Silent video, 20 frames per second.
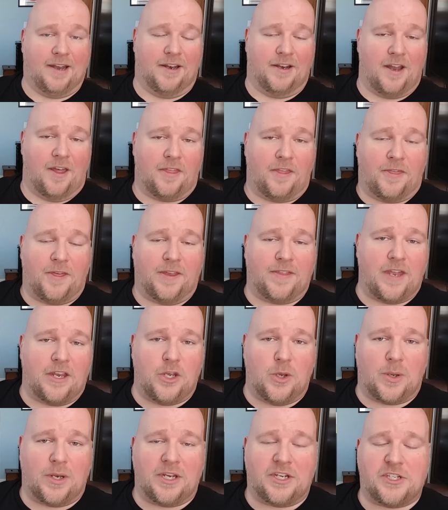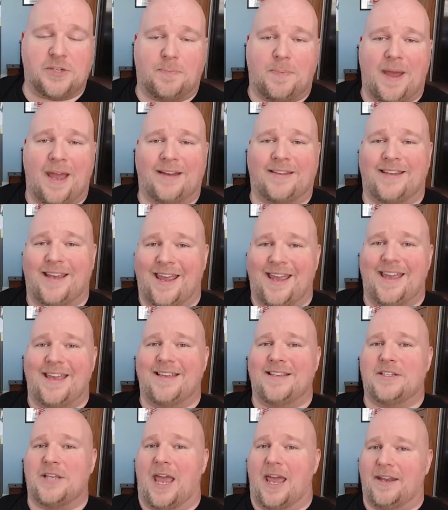And another thing that you can expect
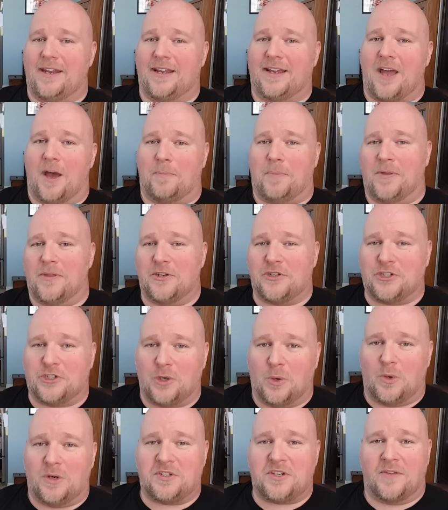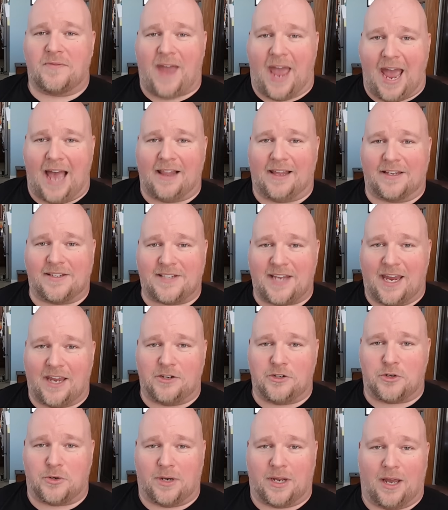is ending up in the sewers of
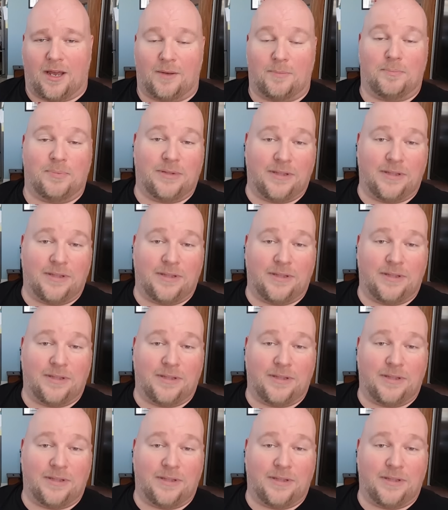Alexandria.